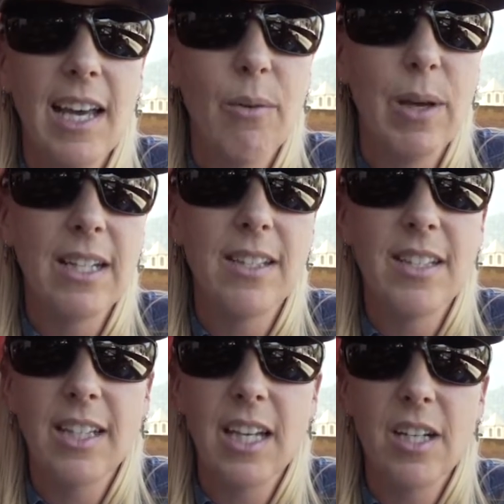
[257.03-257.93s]
and we can
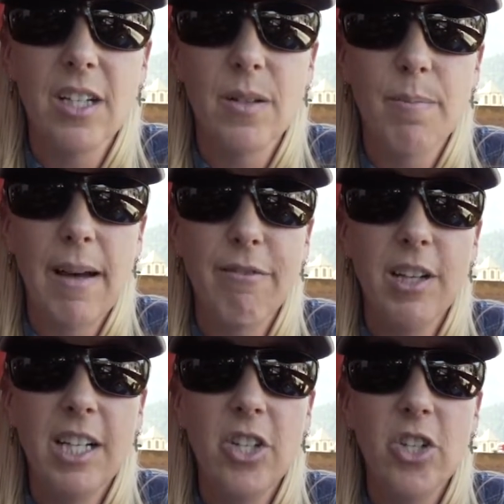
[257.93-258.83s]
still get a
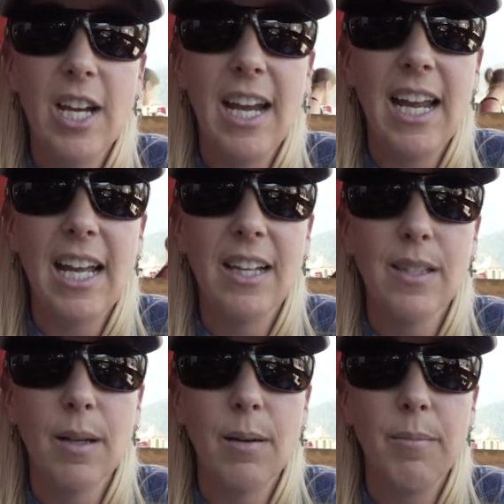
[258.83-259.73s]
beverage and
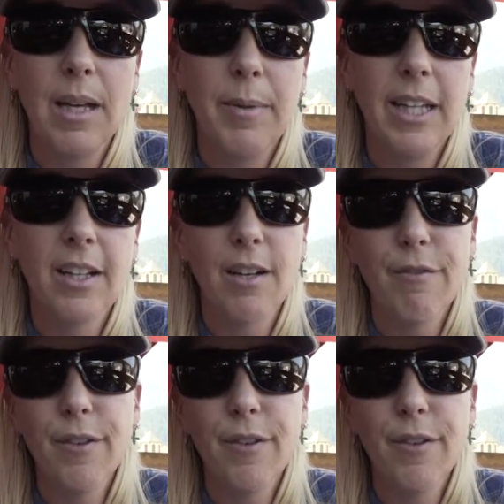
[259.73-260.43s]
some yummy looking